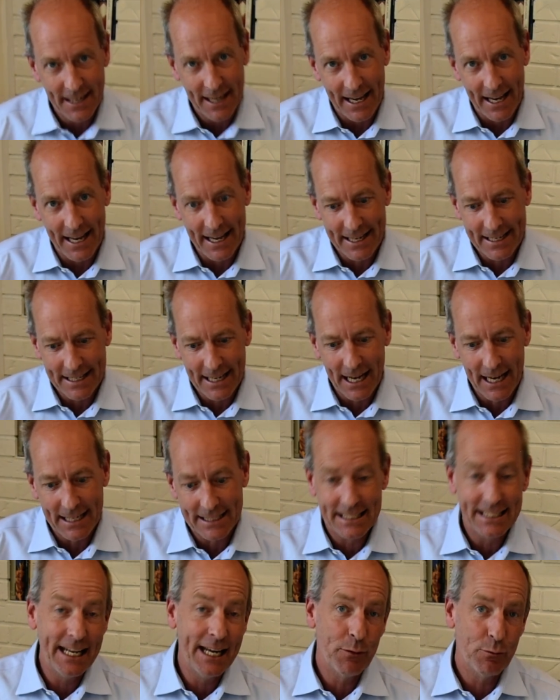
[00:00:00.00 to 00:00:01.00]
And
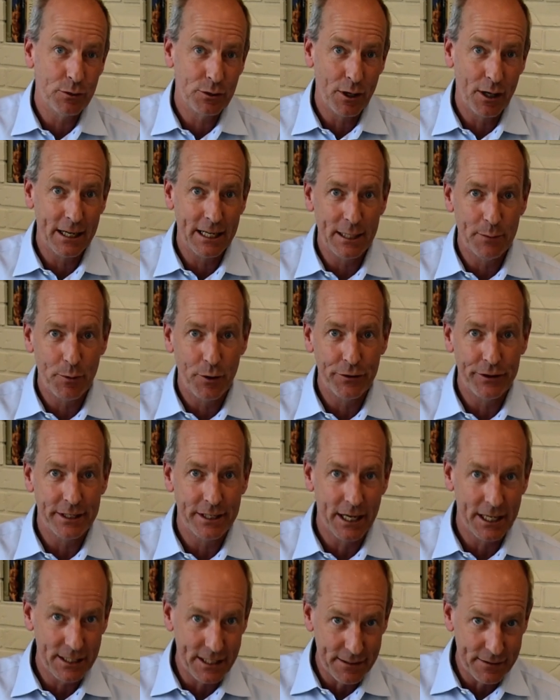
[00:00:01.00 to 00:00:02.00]
today we're talking about the
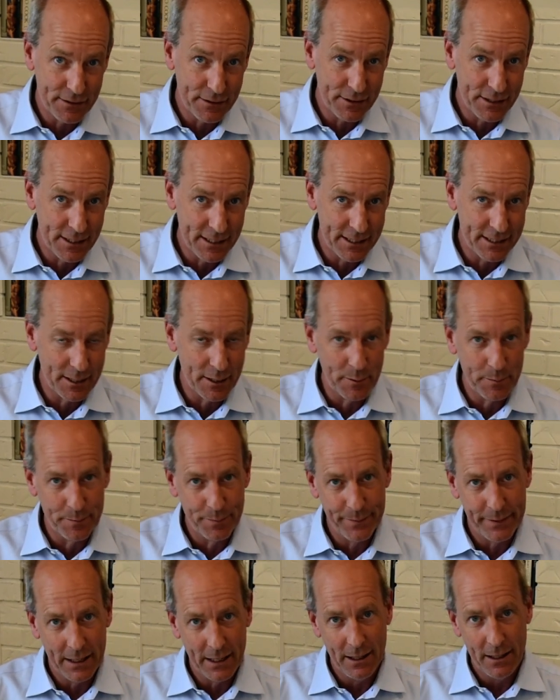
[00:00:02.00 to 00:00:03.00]
digestive
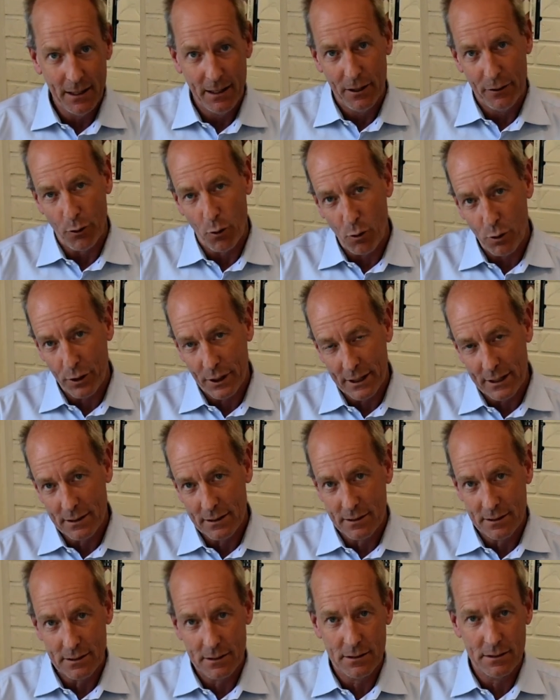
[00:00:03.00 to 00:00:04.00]
system, the
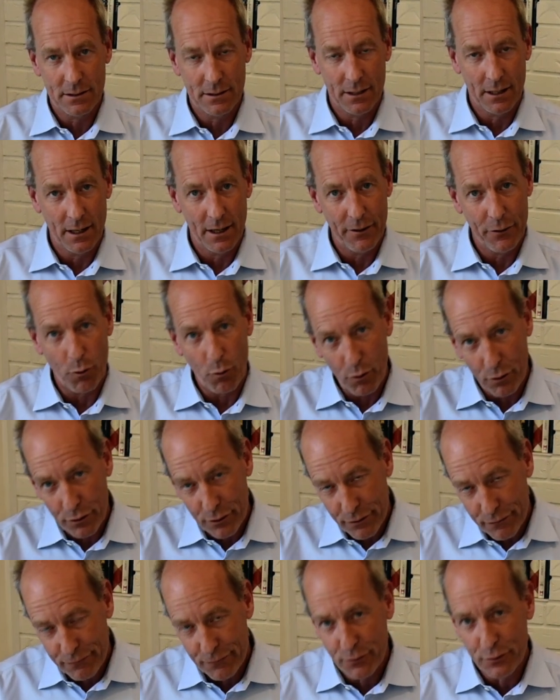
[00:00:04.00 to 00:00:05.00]
organs, the order of
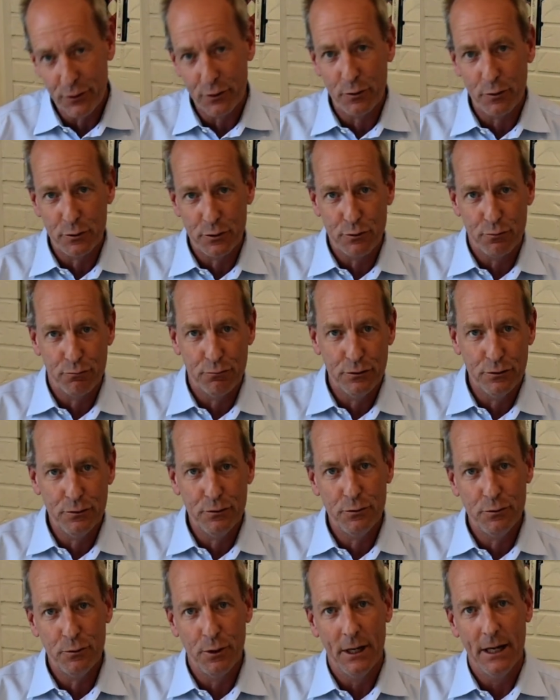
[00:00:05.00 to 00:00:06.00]
the food that goes
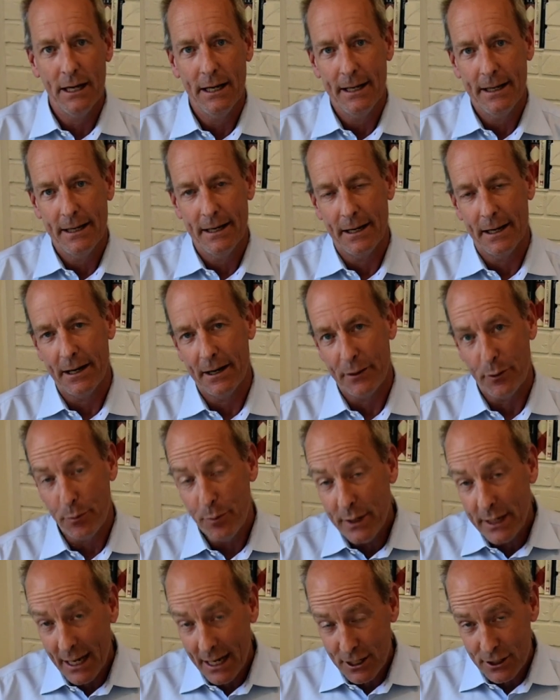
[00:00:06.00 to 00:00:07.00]
through, the
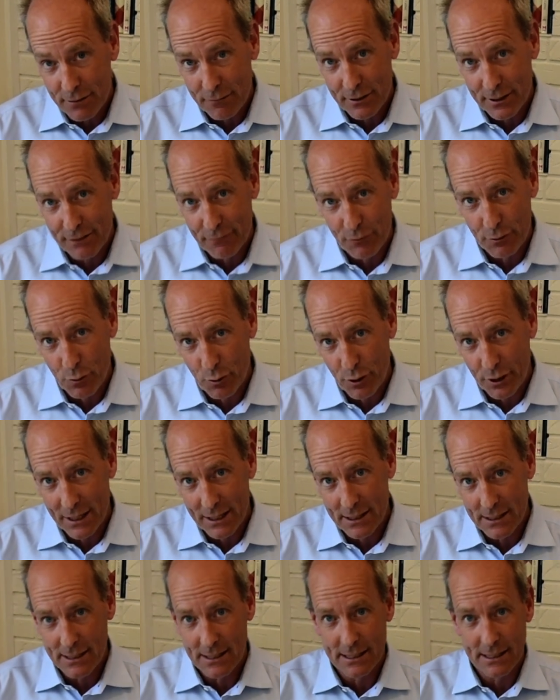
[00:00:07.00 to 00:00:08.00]
pH of the different
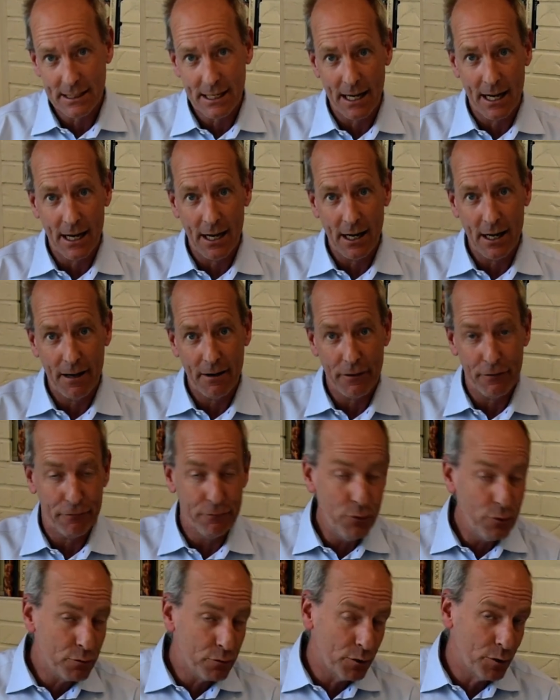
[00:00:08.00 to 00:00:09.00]
organs, the
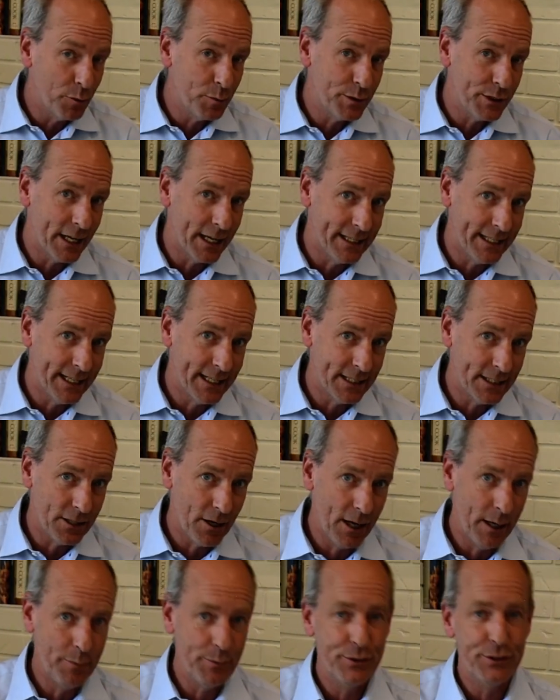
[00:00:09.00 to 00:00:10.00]
food groups and the
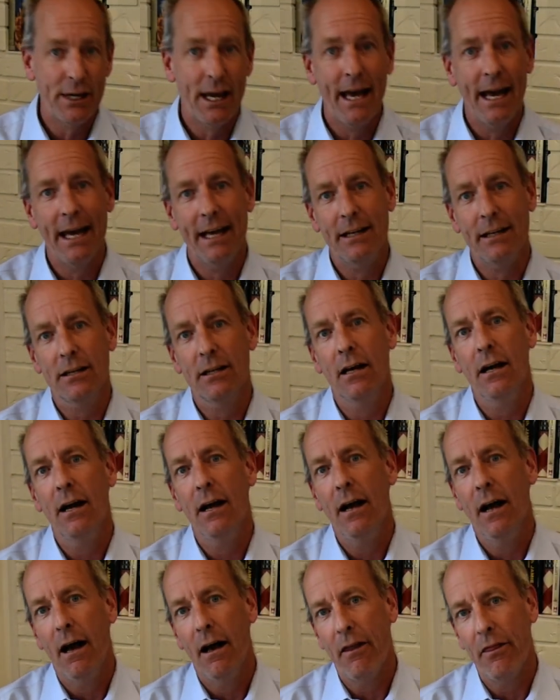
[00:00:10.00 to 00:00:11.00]
enzymes, and
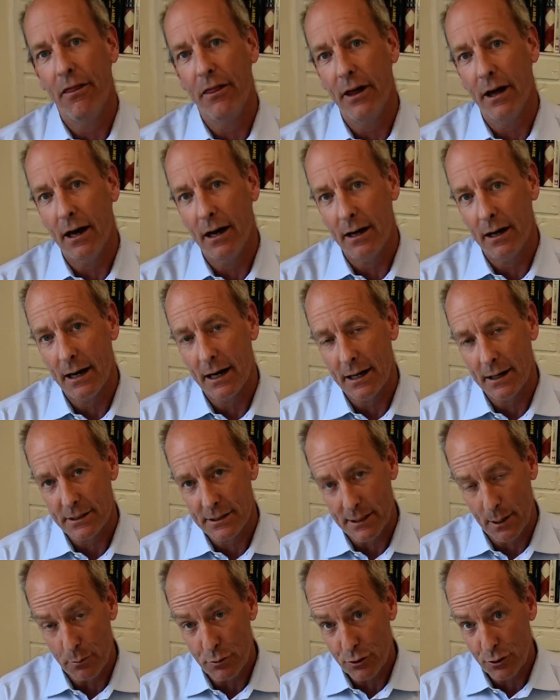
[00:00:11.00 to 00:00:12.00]
the
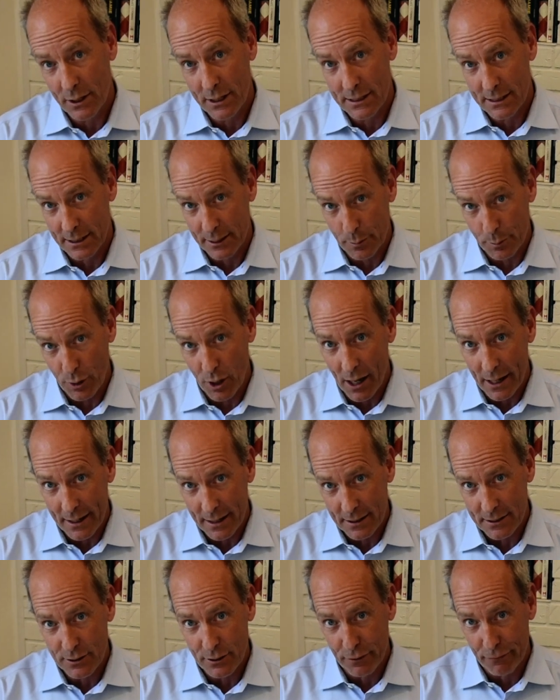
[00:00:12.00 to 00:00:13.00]
substrates and the
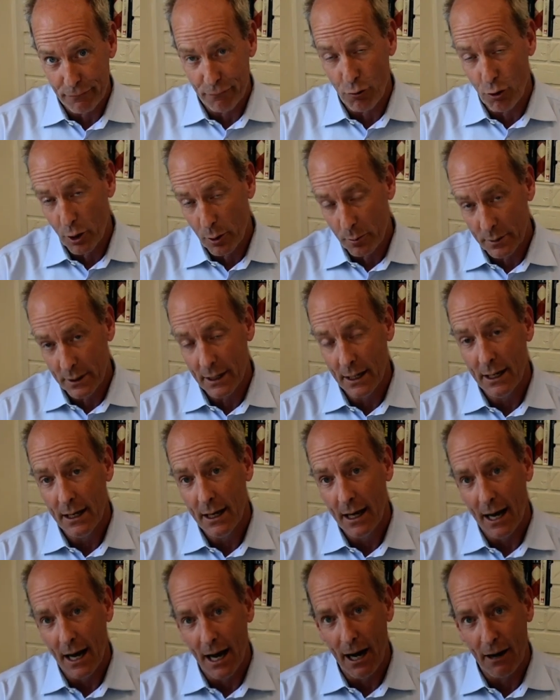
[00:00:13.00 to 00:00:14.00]
products that are formed
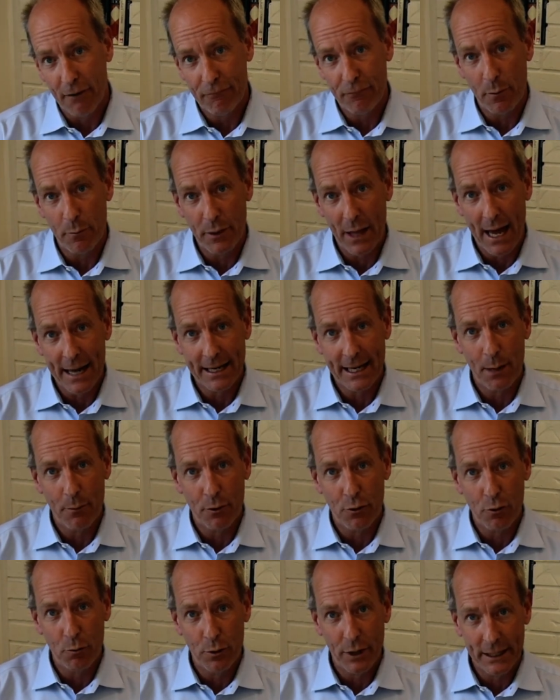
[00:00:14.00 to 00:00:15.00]
from that
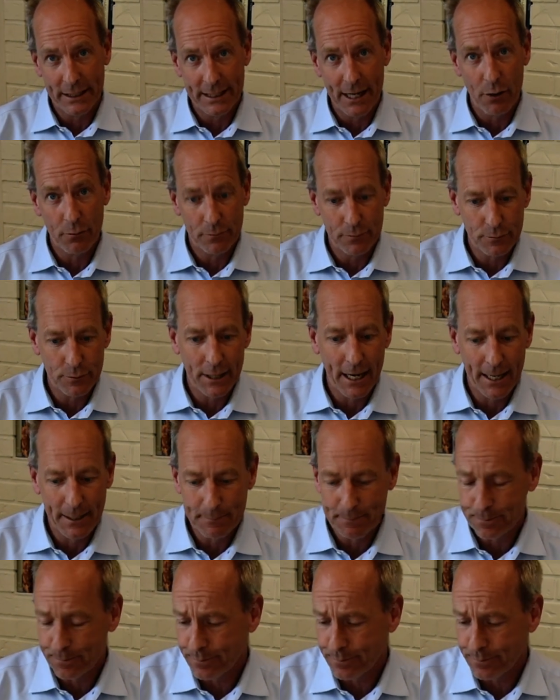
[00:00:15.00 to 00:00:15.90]
chemical breakdown. Okay.